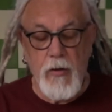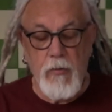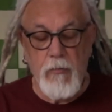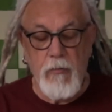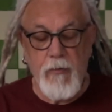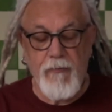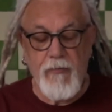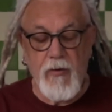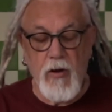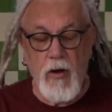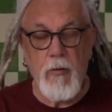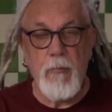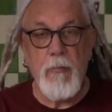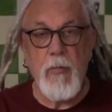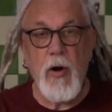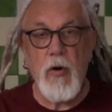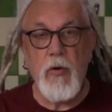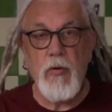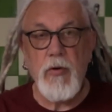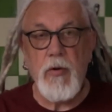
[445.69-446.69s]
We've got a
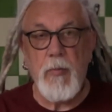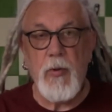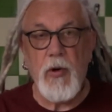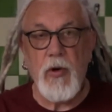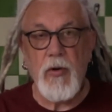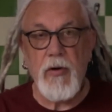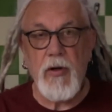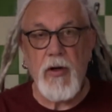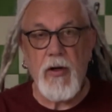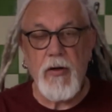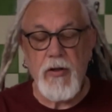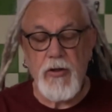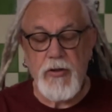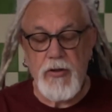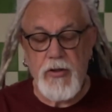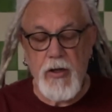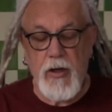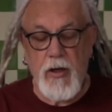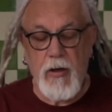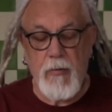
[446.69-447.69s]
mode button on the
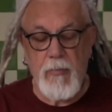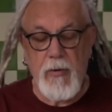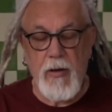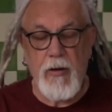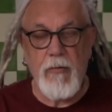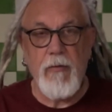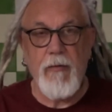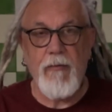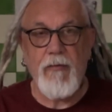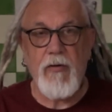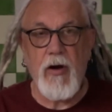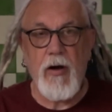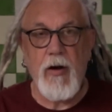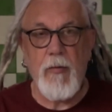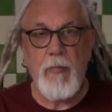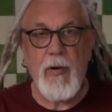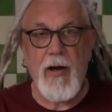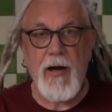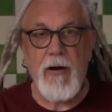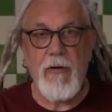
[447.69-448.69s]
top, and we've got a
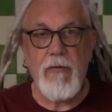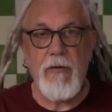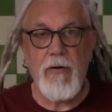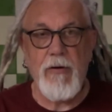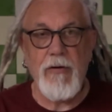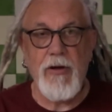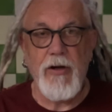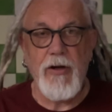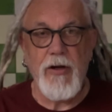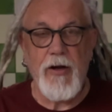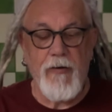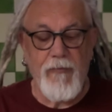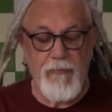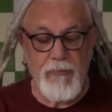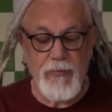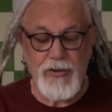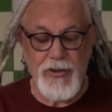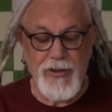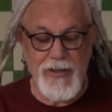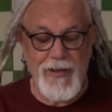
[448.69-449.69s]
power on and off,
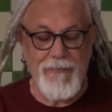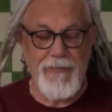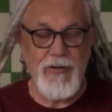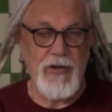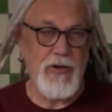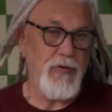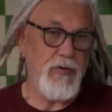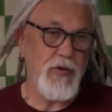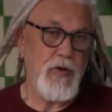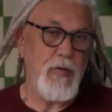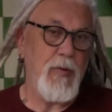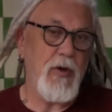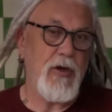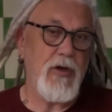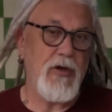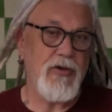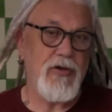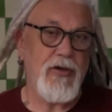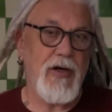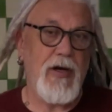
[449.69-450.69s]
which I never use
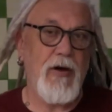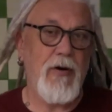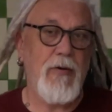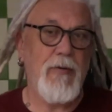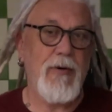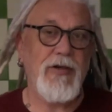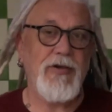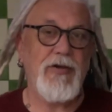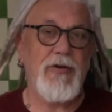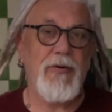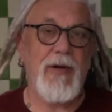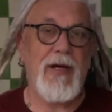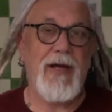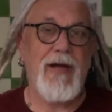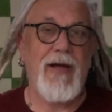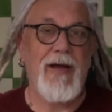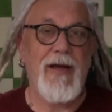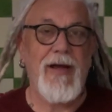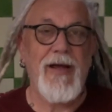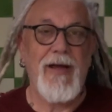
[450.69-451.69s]
because I always do it
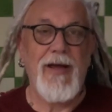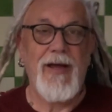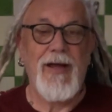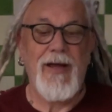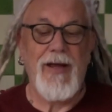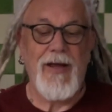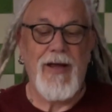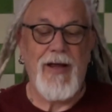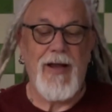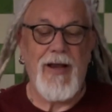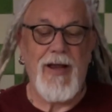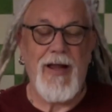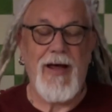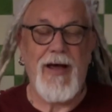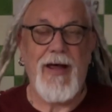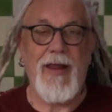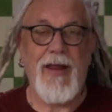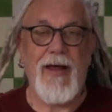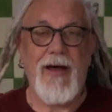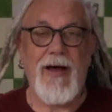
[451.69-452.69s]

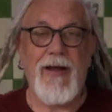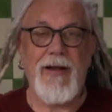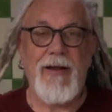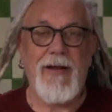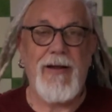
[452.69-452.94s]
like that.